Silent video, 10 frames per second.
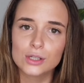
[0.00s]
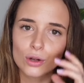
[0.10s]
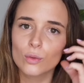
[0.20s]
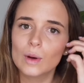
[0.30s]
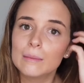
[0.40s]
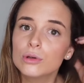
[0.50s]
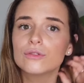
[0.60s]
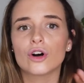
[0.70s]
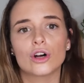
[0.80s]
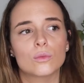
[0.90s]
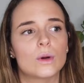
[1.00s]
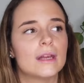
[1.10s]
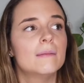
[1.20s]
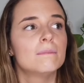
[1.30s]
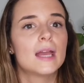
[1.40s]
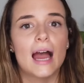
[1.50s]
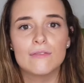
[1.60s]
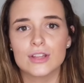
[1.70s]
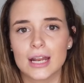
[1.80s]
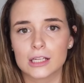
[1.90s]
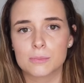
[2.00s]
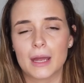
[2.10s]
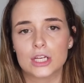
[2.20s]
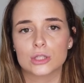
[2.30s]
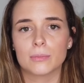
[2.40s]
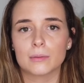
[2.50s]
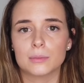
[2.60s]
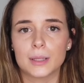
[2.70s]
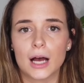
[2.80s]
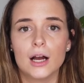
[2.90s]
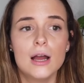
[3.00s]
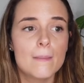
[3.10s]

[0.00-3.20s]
You know, we move on, we have the next patient, blah, blah, blah.